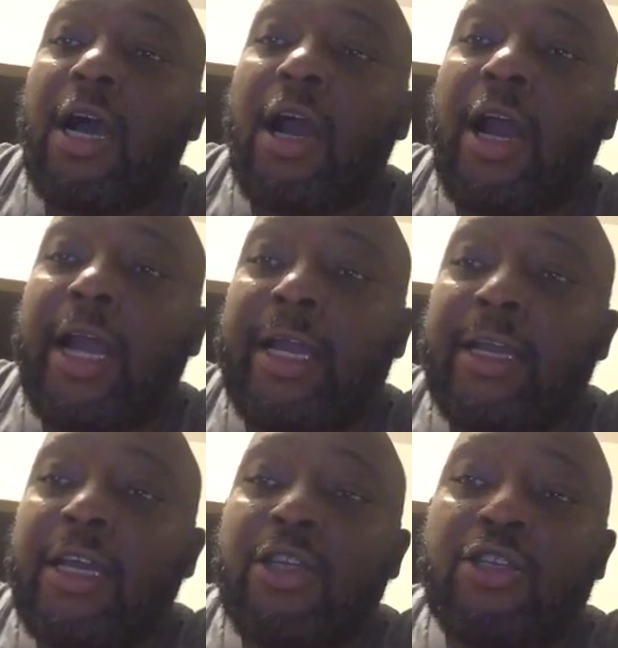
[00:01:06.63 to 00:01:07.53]
All right,
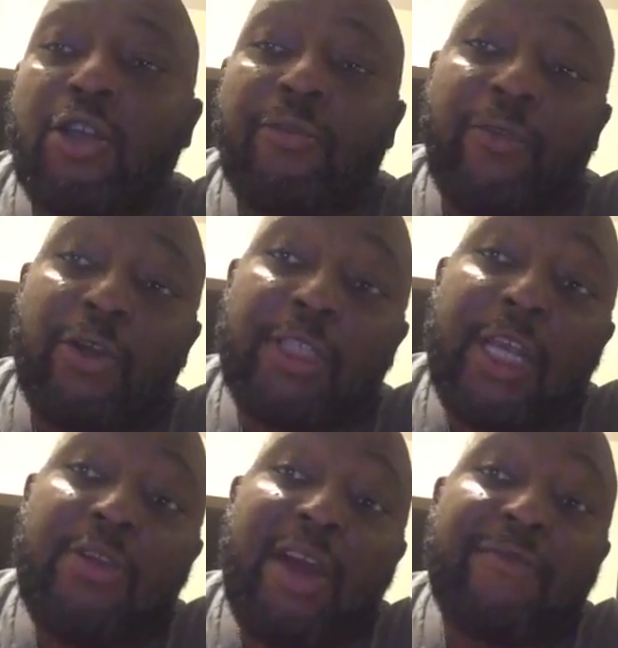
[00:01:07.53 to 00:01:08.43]
so the first
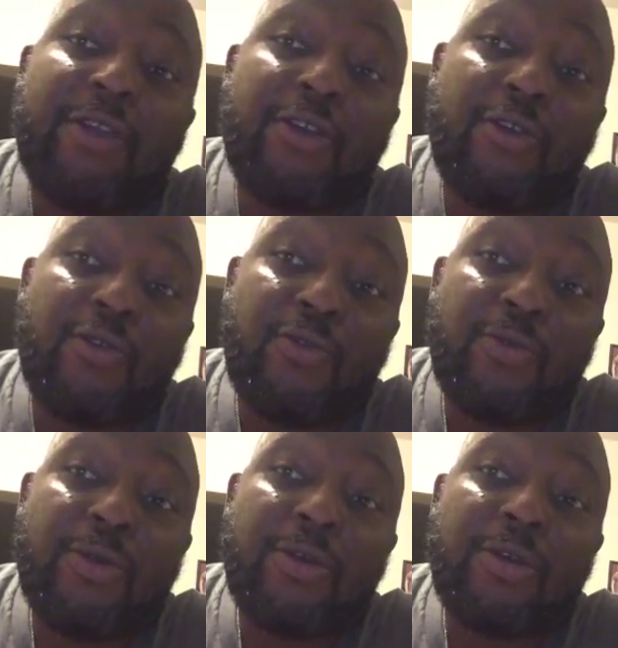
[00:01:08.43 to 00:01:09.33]
thing you have to do
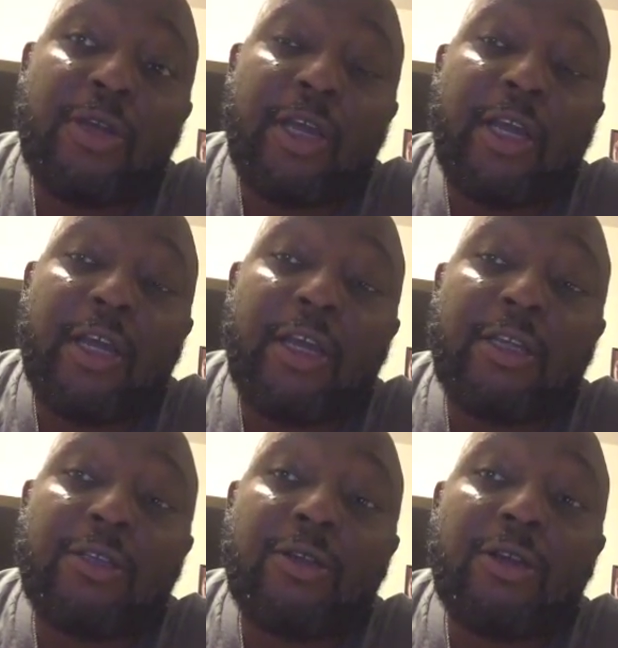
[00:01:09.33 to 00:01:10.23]

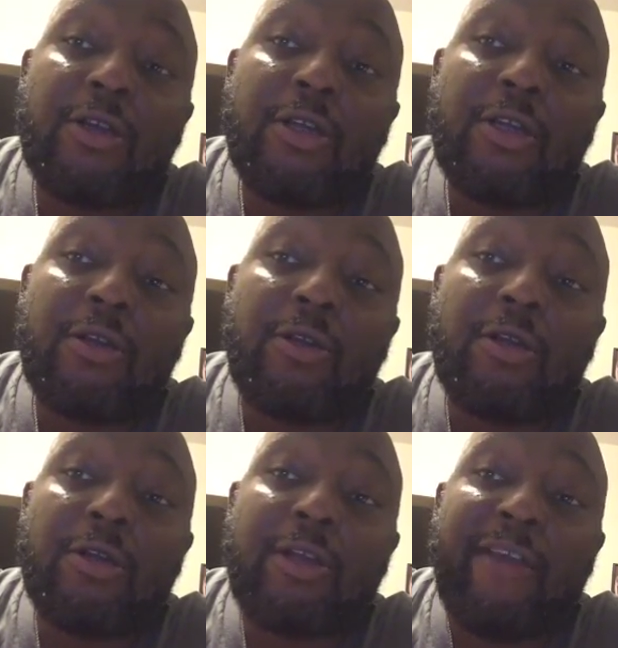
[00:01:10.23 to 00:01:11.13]
is
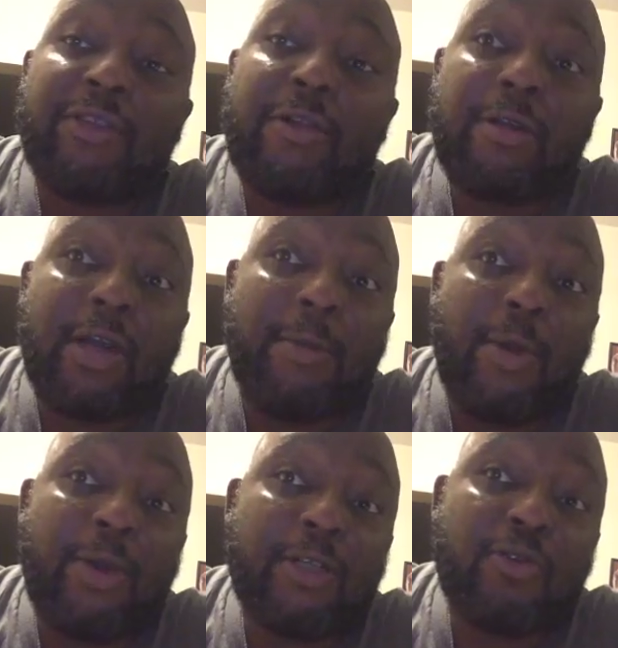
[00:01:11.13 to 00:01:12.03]
you have to come
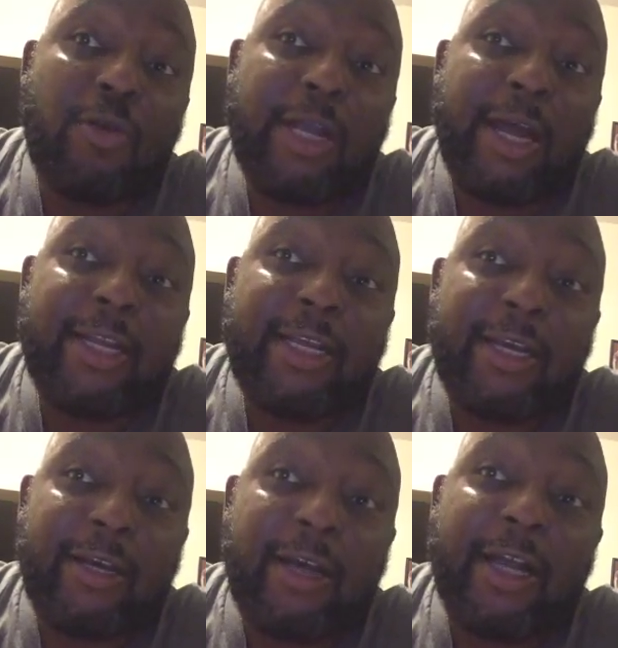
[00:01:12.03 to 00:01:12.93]
up with a story
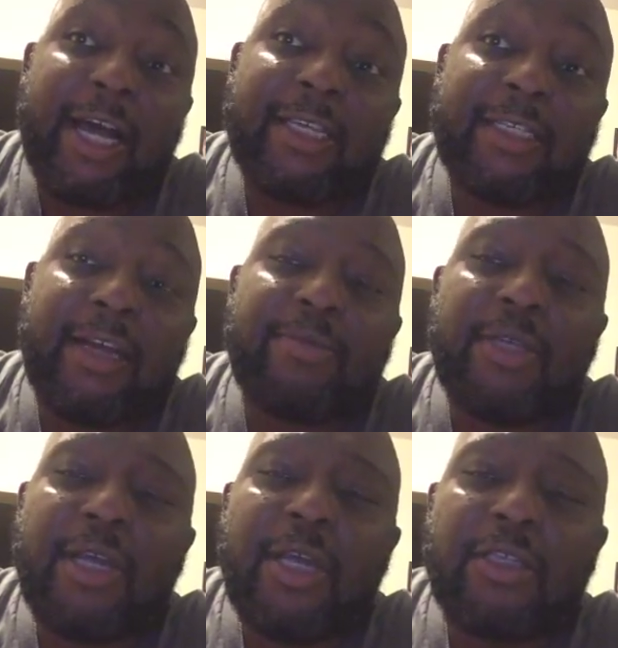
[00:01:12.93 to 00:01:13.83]
idea, a concept,
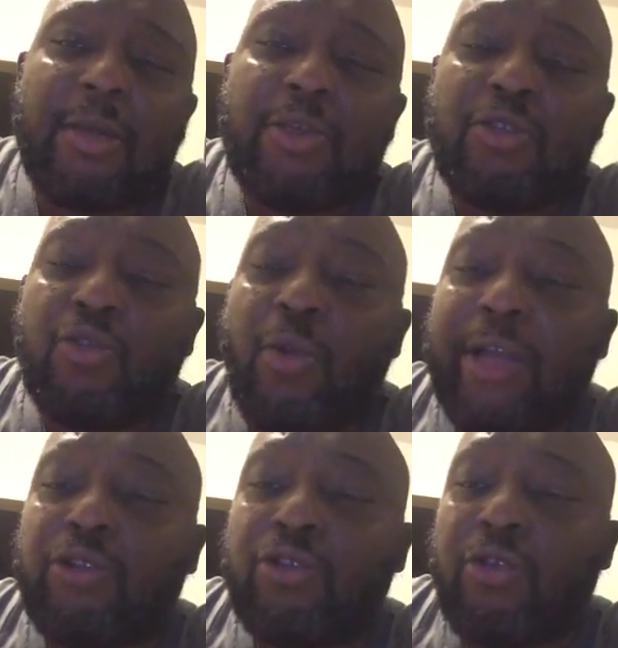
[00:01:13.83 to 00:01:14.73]
something to
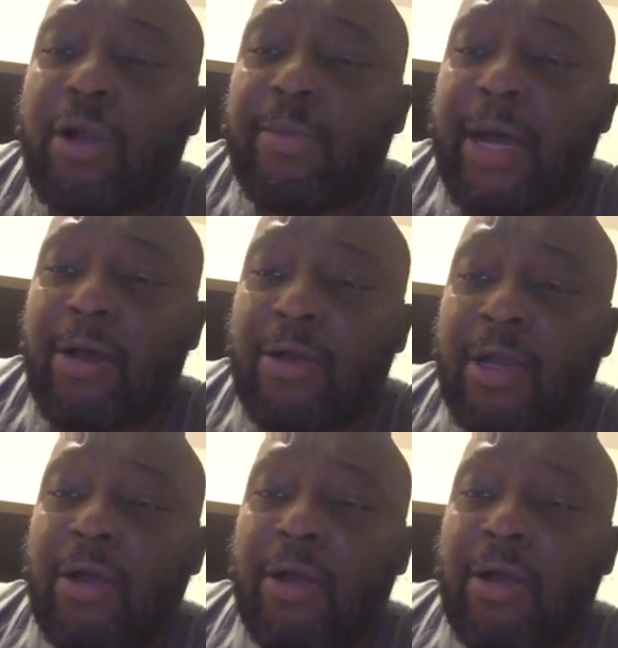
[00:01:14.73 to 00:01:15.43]
write your story about.